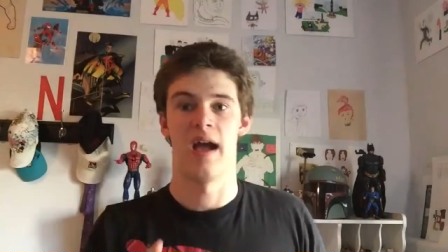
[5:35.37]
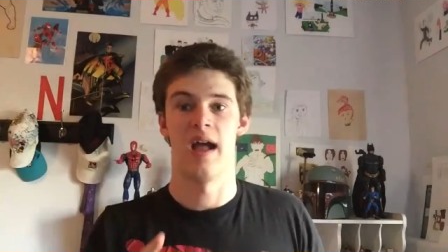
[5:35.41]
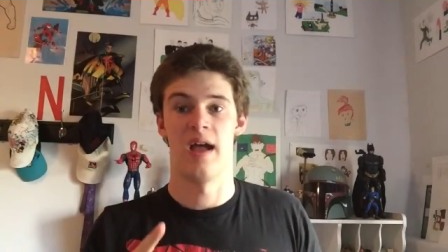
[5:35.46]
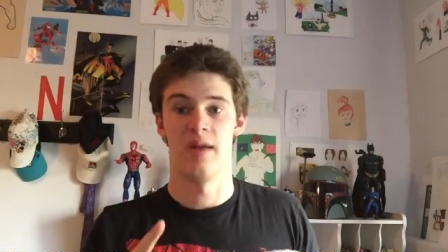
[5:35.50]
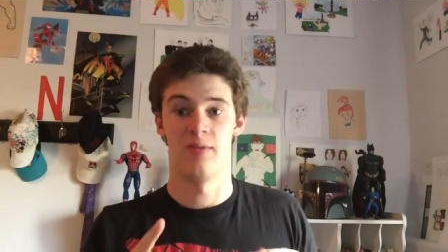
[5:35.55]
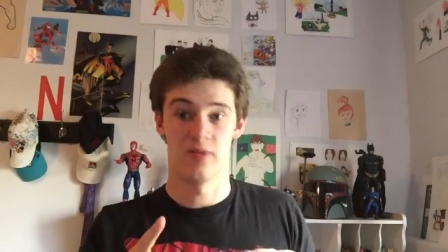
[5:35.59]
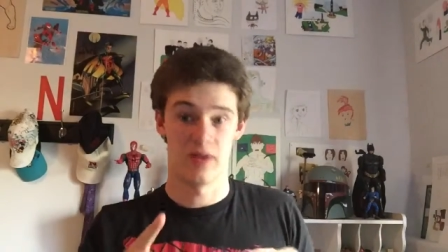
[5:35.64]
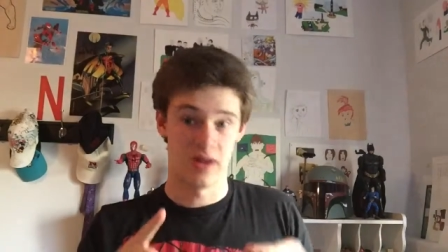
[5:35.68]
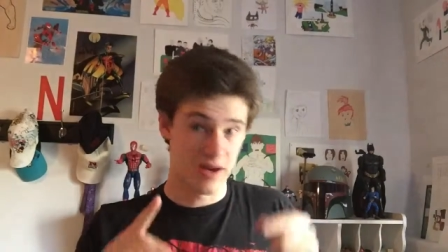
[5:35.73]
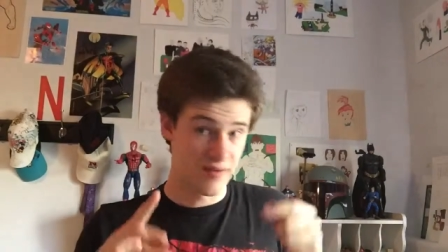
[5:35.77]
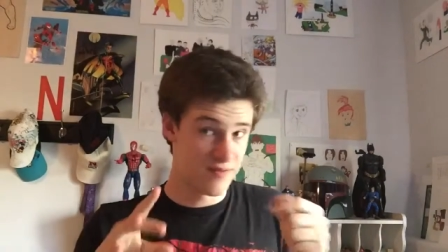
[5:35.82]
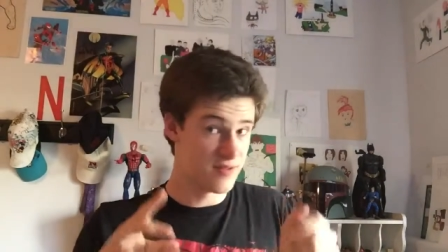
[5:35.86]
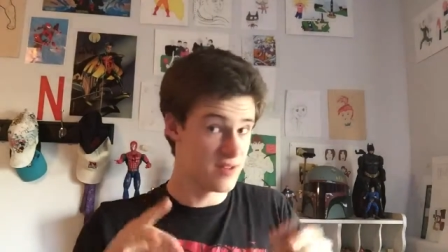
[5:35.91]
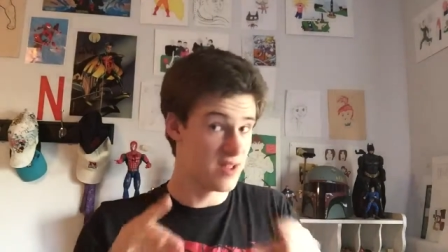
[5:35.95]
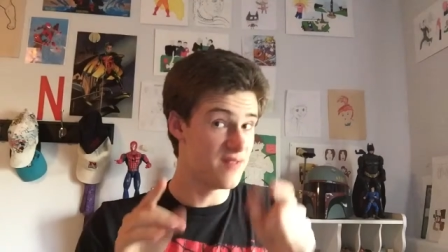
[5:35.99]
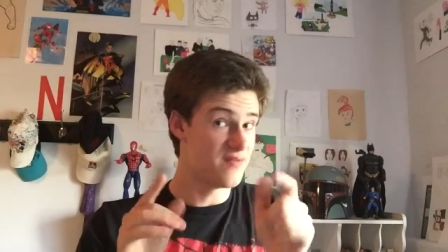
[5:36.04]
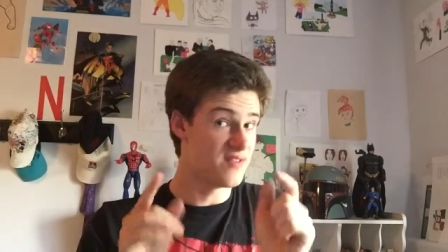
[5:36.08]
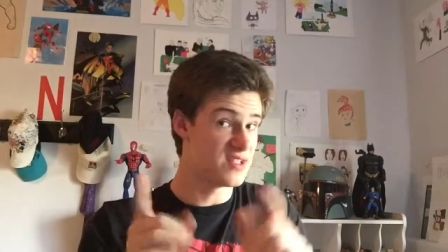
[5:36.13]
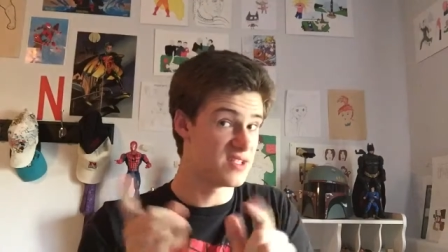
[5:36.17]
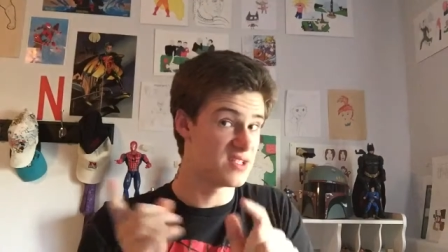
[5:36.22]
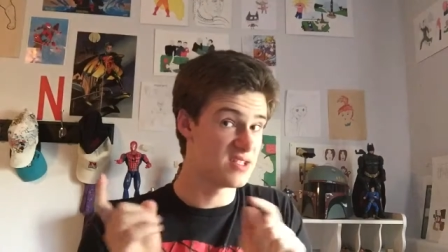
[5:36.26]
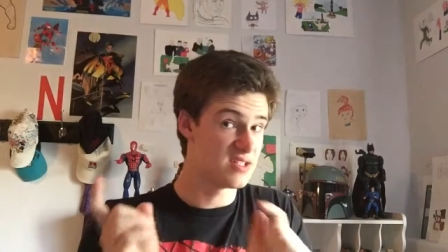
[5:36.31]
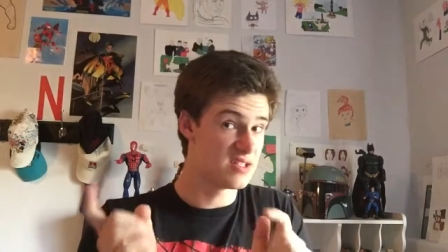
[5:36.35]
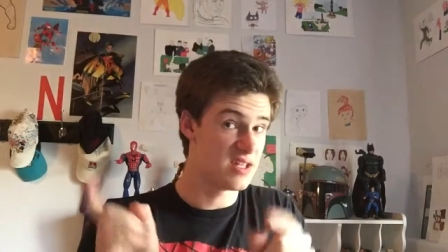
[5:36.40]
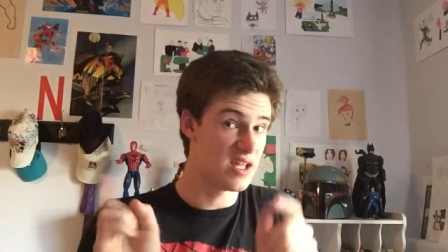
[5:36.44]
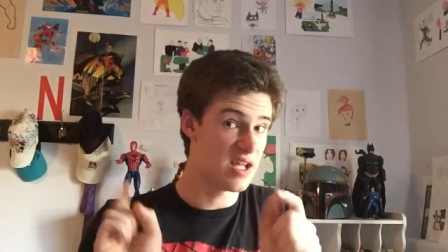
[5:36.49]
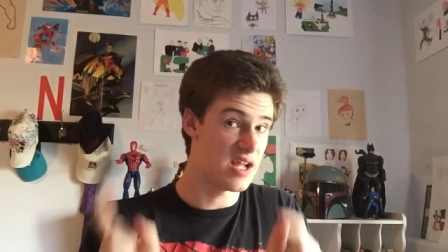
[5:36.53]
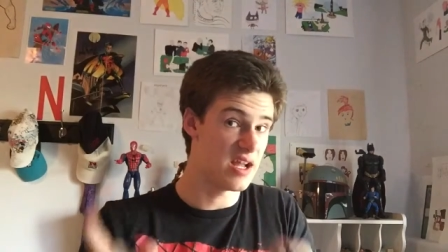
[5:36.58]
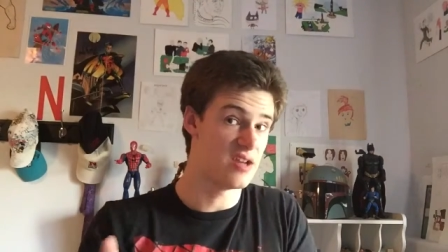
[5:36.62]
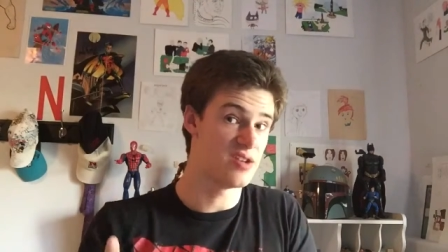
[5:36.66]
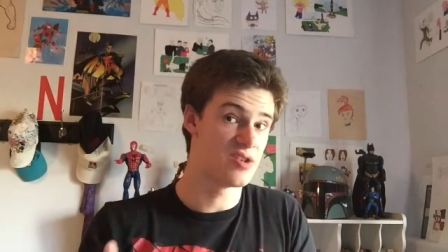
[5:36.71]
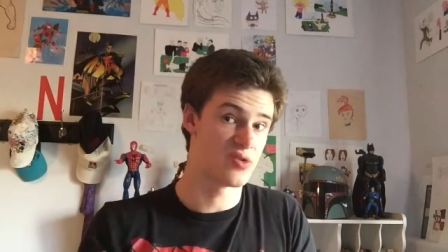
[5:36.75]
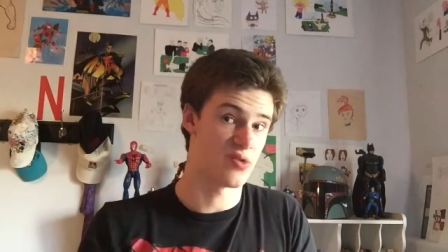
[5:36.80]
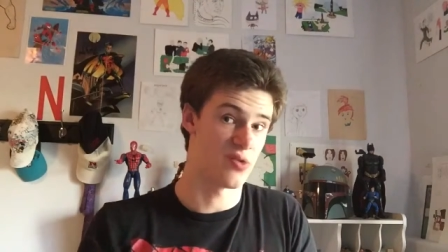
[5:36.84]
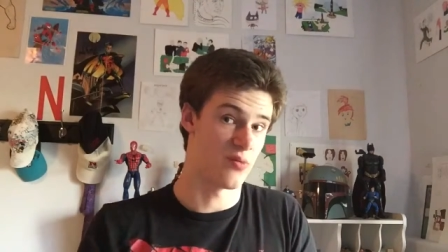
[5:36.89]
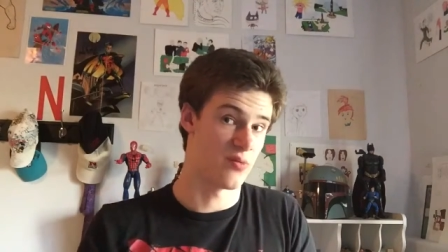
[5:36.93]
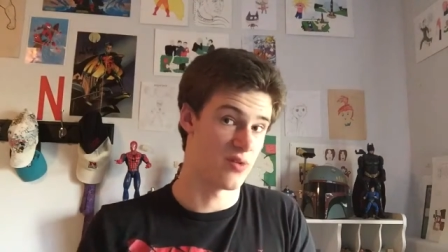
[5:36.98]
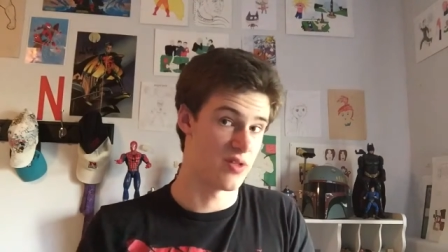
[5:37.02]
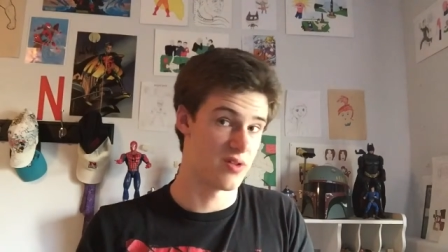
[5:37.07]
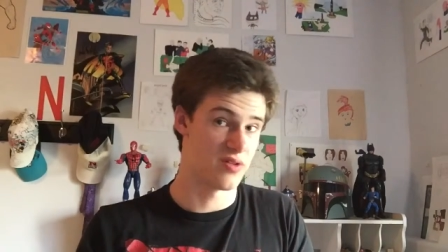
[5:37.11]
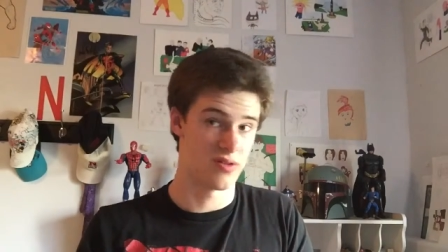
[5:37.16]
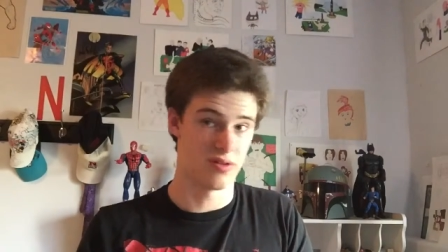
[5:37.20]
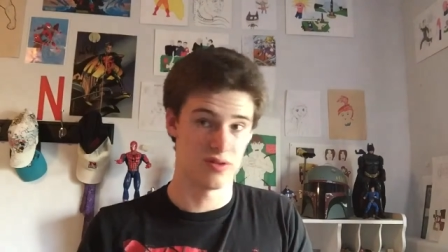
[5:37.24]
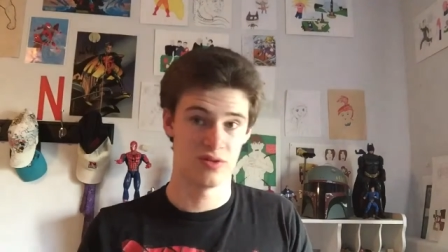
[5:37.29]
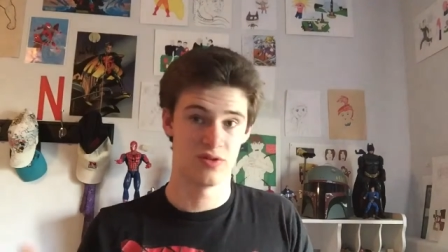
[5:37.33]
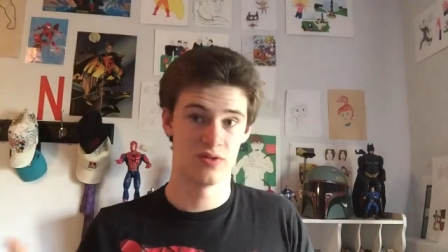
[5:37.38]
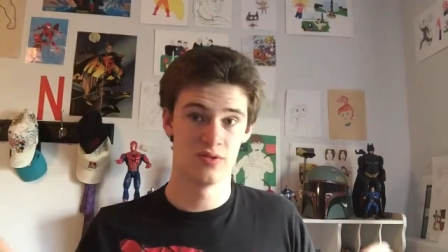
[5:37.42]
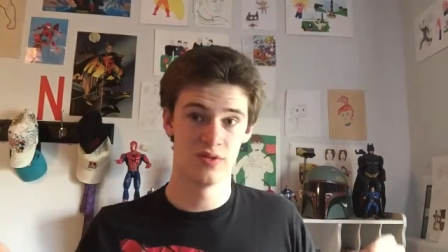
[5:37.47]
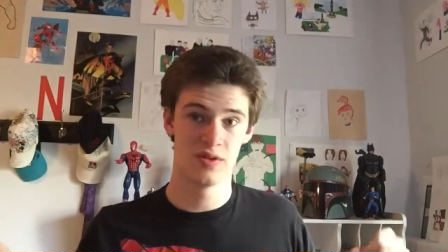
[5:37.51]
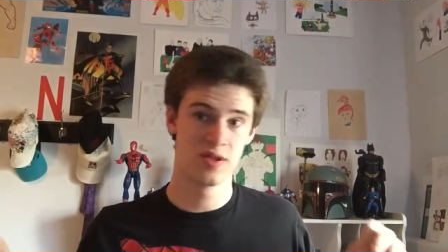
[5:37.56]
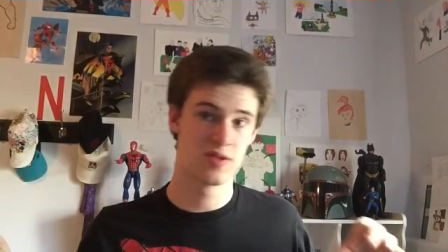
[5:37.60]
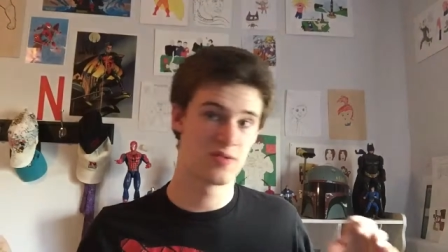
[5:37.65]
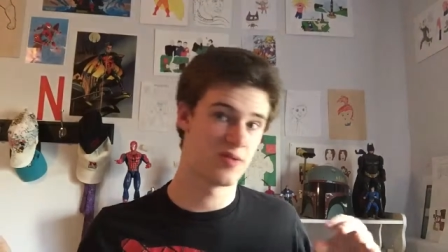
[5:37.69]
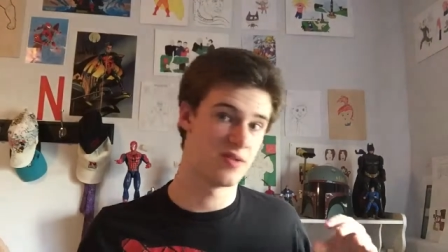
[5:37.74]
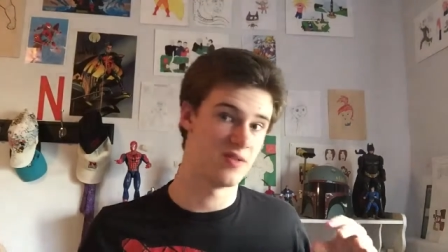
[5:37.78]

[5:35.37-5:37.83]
and whenever they visited the Hadeshorn, whether the druids